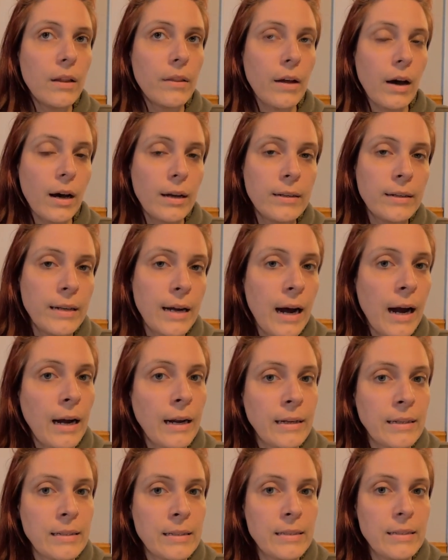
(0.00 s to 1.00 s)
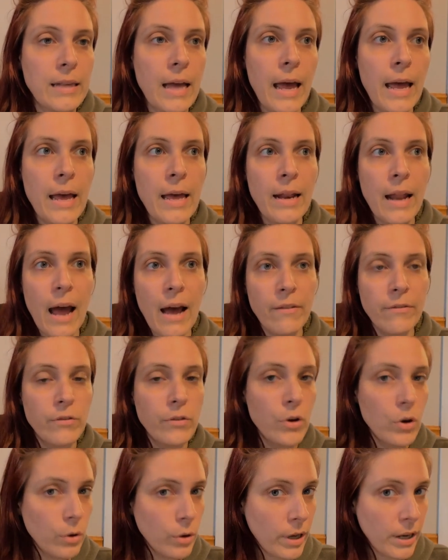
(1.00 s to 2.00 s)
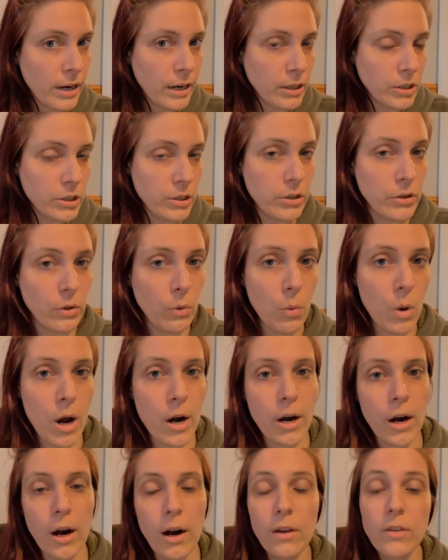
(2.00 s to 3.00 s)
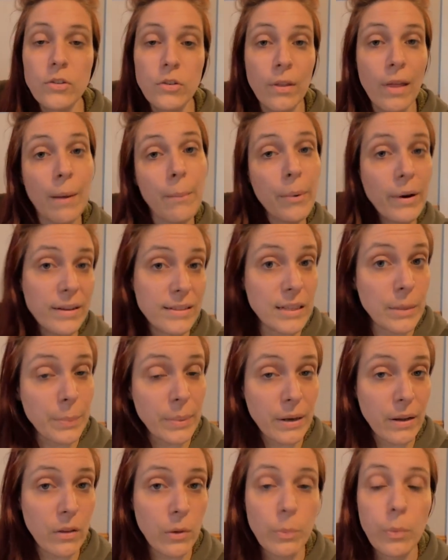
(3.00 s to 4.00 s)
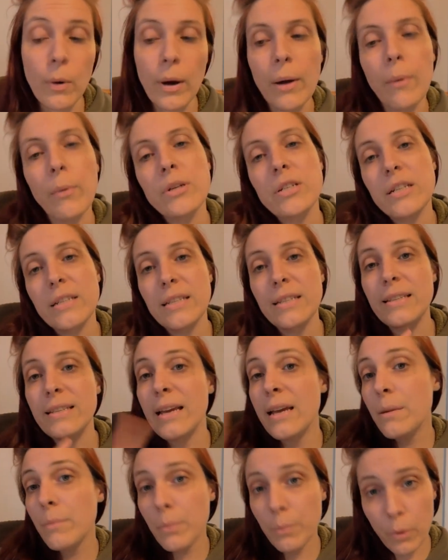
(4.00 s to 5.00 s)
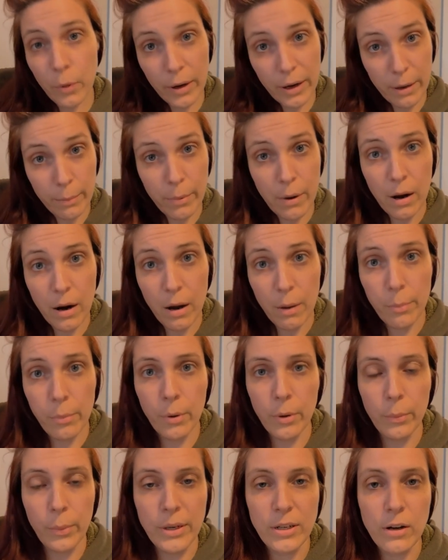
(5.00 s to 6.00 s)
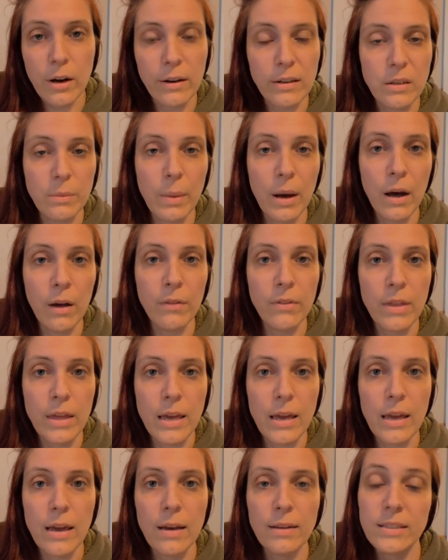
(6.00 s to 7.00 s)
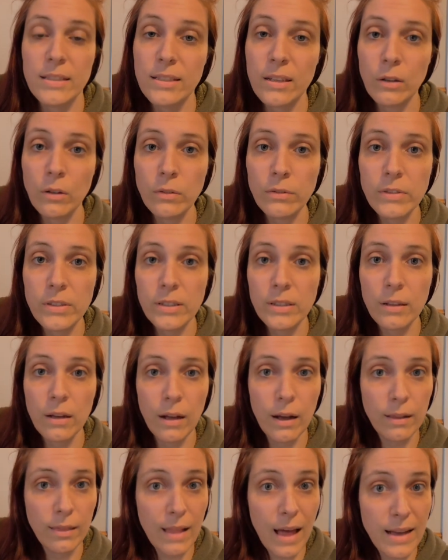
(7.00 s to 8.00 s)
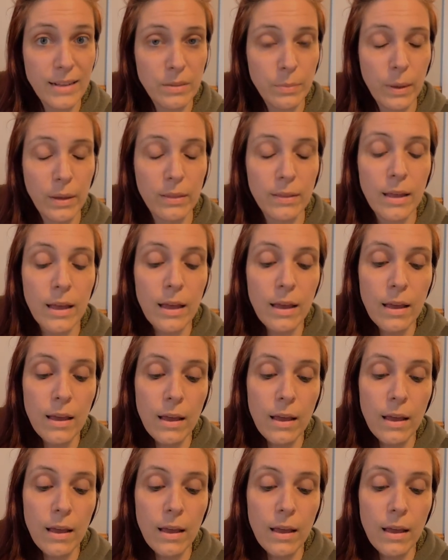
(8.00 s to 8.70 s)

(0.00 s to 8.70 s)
the Undines and have no connection to the water. So that brings up another point, which is the same point I brought up when we talked about the sylphs last month.